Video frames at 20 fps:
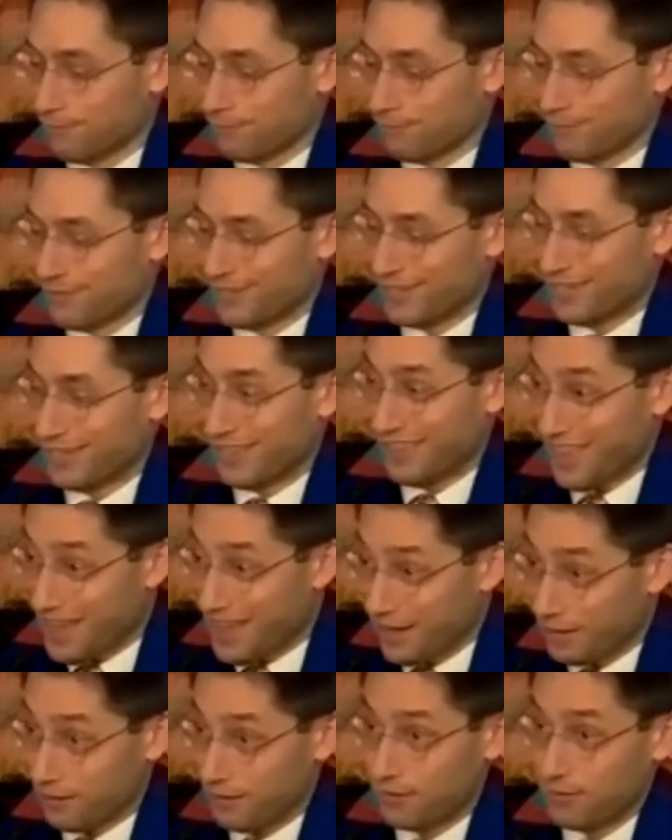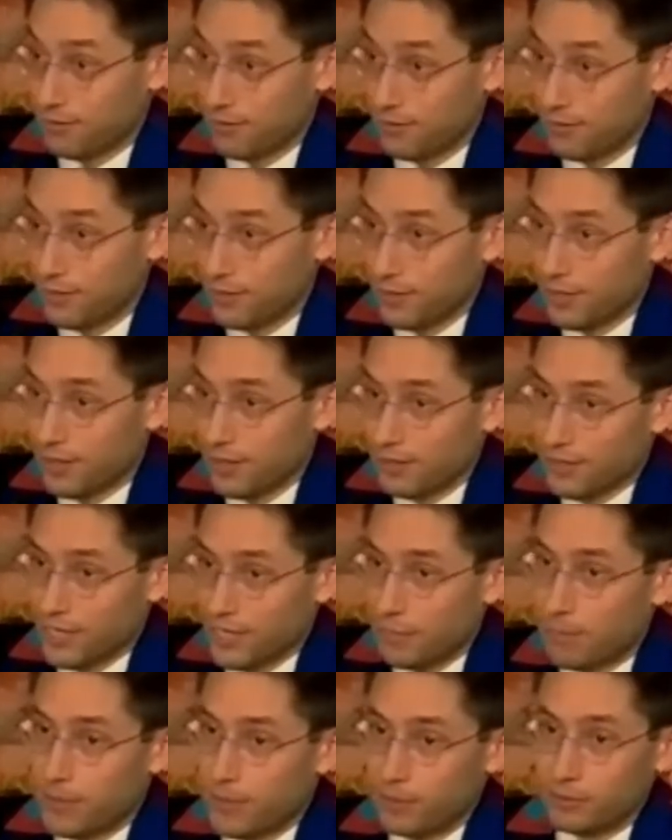And then they
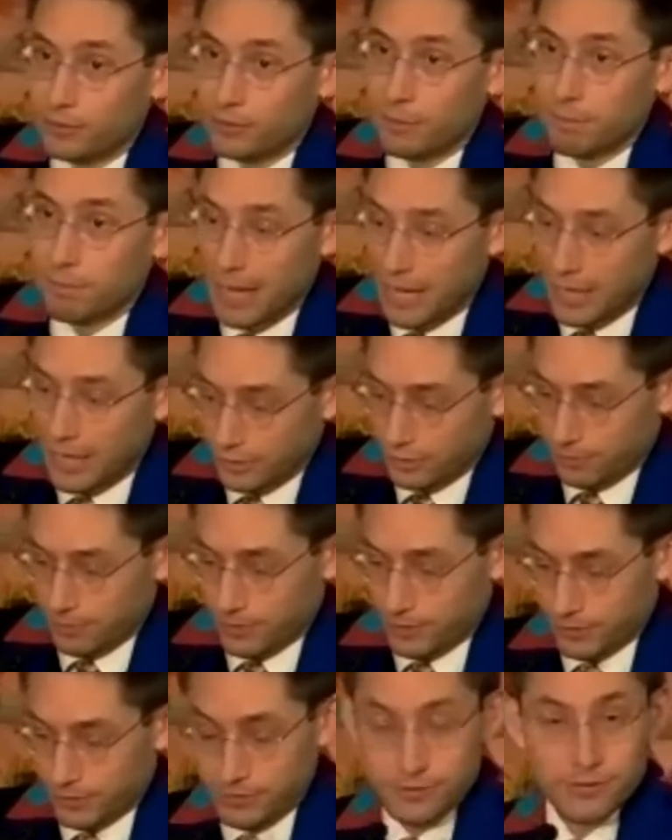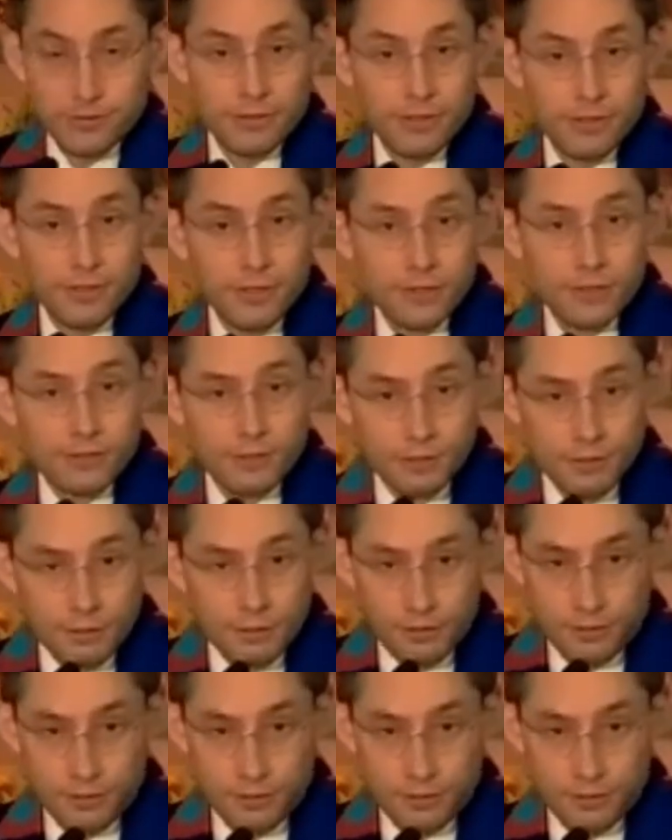build monuments to you.